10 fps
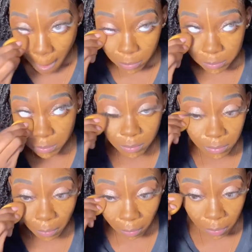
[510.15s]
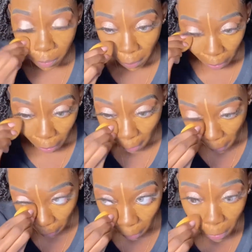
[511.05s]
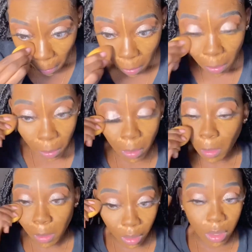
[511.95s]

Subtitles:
my concealer, just beat it all in as